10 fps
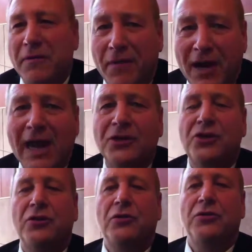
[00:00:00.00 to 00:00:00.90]

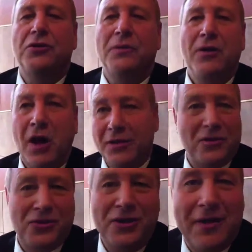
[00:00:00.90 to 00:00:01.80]
financial,
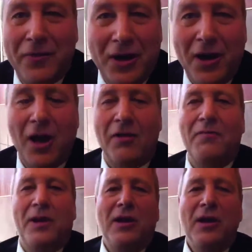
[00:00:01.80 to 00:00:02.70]
there's never enough,
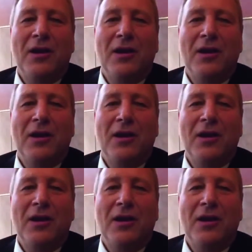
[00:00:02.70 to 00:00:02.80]
but